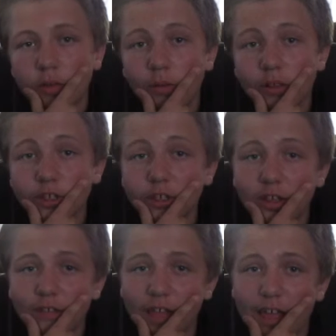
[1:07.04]
Once your
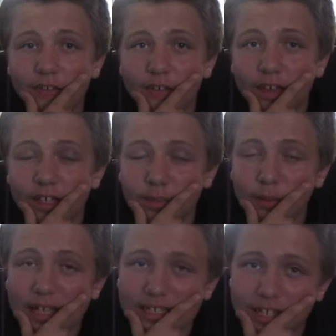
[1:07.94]
love life is
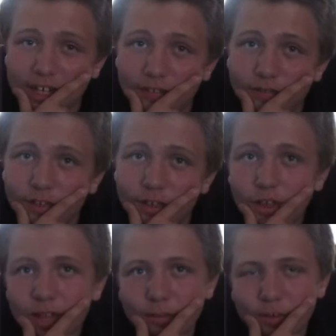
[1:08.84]
spicy enough, you
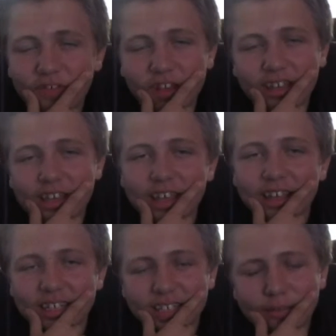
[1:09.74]
can move on
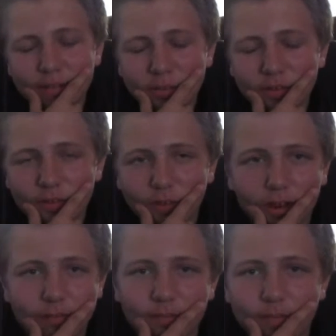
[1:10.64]
to tip number four,
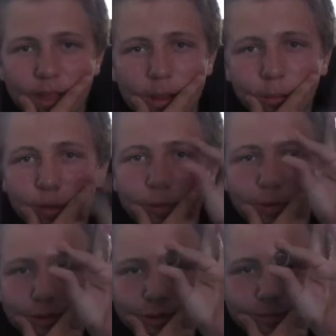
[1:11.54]

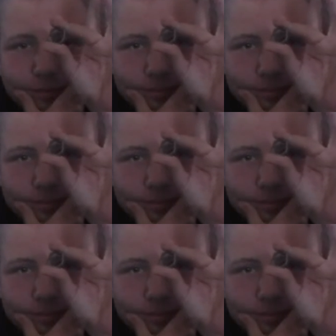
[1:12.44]
proposal.